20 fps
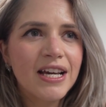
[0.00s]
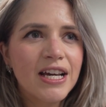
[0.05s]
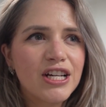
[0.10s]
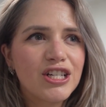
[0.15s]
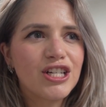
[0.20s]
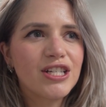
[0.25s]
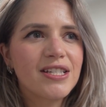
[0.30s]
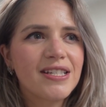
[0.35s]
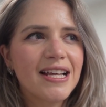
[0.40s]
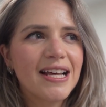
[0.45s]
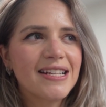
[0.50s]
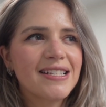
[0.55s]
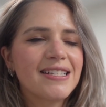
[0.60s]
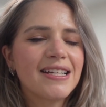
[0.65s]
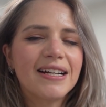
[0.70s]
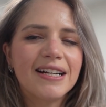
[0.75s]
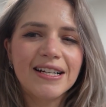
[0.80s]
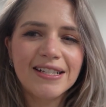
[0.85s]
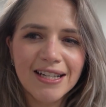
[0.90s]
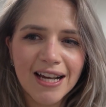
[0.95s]
Just that
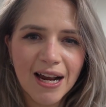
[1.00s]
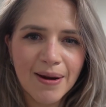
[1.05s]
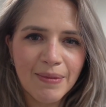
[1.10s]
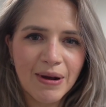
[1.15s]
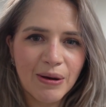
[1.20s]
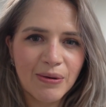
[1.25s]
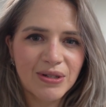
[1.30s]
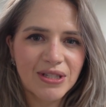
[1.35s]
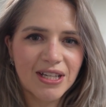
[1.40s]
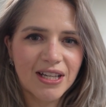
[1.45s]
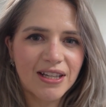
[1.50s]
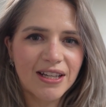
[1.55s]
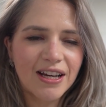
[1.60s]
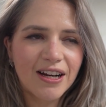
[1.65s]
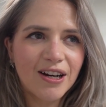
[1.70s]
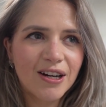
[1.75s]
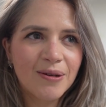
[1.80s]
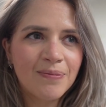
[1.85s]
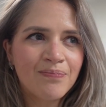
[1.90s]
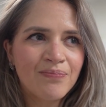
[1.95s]
second time I was in
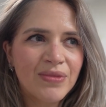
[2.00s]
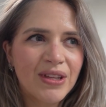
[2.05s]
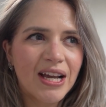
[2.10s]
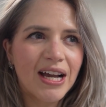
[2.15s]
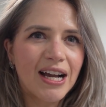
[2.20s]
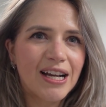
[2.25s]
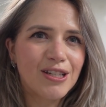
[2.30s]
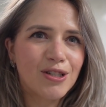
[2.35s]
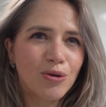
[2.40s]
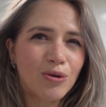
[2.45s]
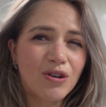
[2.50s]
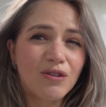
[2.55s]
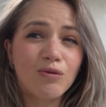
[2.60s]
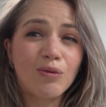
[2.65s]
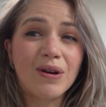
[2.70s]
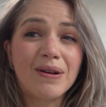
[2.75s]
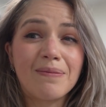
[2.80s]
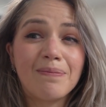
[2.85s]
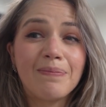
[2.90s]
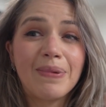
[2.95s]
there, I sort of
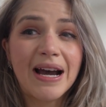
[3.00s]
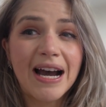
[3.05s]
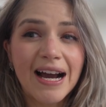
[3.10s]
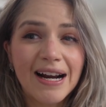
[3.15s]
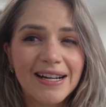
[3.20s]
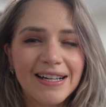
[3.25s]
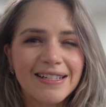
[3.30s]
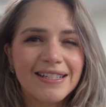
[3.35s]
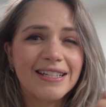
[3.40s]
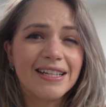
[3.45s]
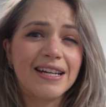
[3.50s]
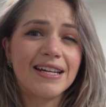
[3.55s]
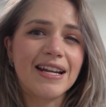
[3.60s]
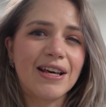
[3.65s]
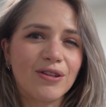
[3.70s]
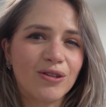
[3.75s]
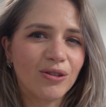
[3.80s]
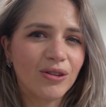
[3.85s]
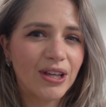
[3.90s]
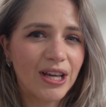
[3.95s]
went back and did
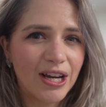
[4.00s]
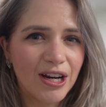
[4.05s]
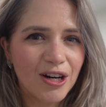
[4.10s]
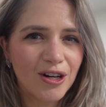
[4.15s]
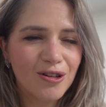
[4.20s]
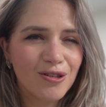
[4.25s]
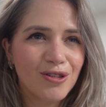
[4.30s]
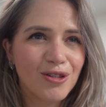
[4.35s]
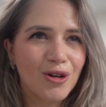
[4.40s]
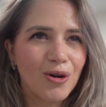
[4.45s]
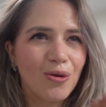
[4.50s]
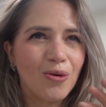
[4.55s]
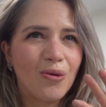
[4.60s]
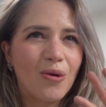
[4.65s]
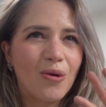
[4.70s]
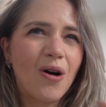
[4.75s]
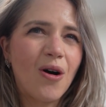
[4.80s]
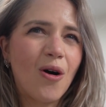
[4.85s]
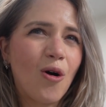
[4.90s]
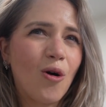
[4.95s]
another layer. So
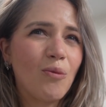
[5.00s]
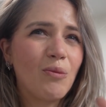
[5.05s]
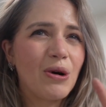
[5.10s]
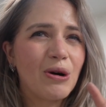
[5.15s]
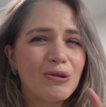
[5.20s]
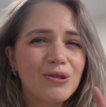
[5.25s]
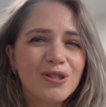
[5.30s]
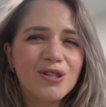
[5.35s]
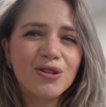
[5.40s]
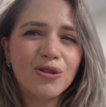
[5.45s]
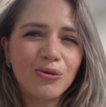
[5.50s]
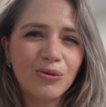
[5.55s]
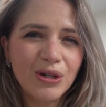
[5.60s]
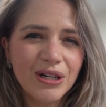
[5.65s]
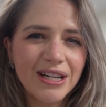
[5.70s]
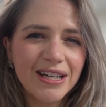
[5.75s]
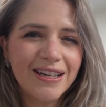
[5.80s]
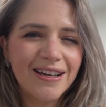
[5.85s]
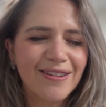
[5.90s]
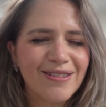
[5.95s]
almost
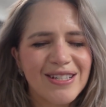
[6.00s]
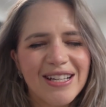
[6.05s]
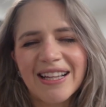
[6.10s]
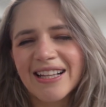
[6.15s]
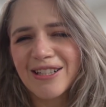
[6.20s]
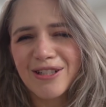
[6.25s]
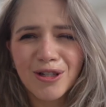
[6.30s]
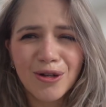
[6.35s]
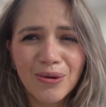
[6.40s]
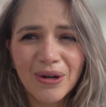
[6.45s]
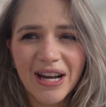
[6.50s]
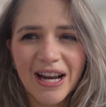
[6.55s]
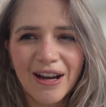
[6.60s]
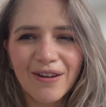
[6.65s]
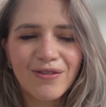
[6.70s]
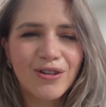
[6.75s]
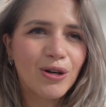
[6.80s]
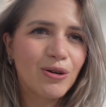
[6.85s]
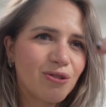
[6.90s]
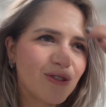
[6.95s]
3, I'd say like
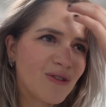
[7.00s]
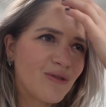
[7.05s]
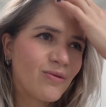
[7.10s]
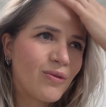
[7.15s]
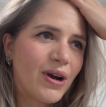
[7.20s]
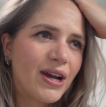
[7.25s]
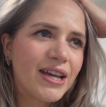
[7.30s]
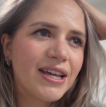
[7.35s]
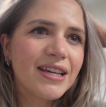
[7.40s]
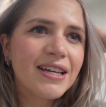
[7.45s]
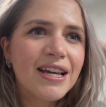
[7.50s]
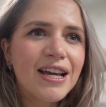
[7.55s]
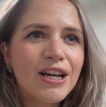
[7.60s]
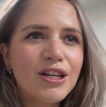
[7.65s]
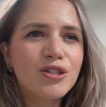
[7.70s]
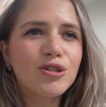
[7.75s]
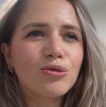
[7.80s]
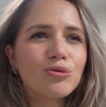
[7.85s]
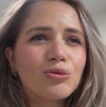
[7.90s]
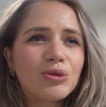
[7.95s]
2.5 coats of white
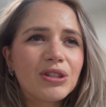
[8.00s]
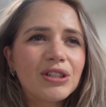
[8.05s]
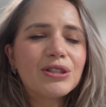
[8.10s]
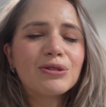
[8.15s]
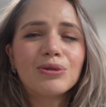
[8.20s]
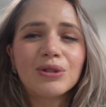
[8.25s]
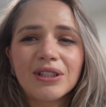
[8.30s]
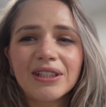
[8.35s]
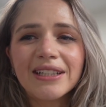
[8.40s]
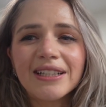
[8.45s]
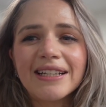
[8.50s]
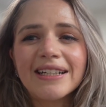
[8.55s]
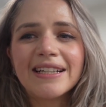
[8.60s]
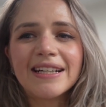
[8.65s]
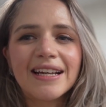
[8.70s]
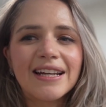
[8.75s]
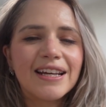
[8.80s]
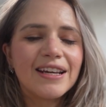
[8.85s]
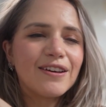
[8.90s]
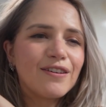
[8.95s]
to really
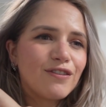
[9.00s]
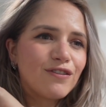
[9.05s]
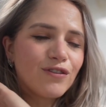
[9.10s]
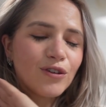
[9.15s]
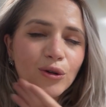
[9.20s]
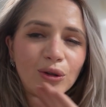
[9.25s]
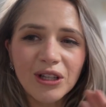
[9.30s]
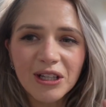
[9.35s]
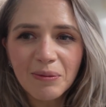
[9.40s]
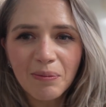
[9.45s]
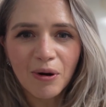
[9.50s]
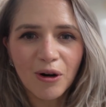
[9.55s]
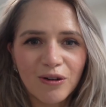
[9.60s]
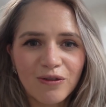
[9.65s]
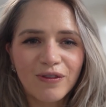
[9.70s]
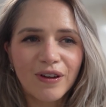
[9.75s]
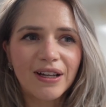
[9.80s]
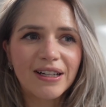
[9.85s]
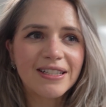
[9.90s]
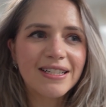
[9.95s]
get it fully
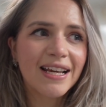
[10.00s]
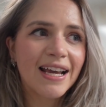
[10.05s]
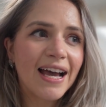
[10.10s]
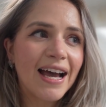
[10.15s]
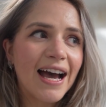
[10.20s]
perfect.